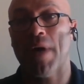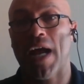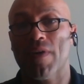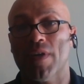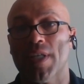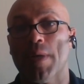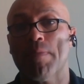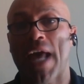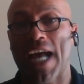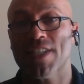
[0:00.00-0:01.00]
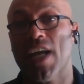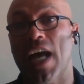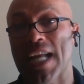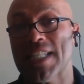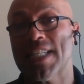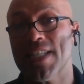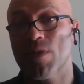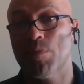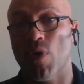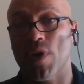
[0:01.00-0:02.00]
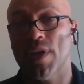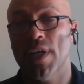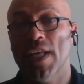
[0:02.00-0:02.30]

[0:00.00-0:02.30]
Pirate Patch IT Support.